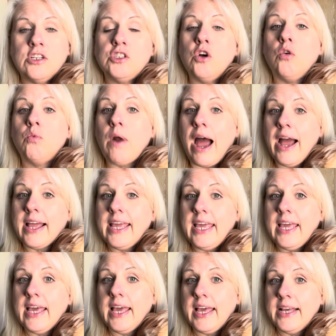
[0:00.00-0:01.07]
So
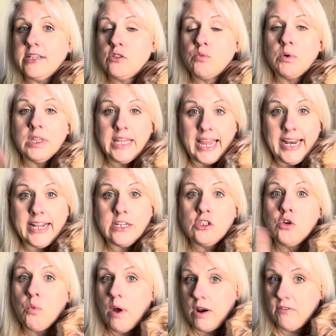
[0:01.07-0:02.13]
Rocky is related
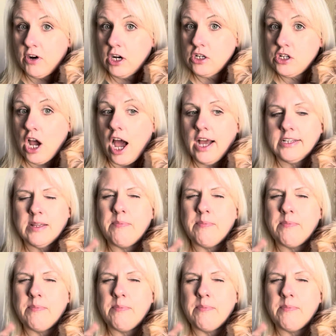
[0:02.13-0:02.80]
to one of her dogs.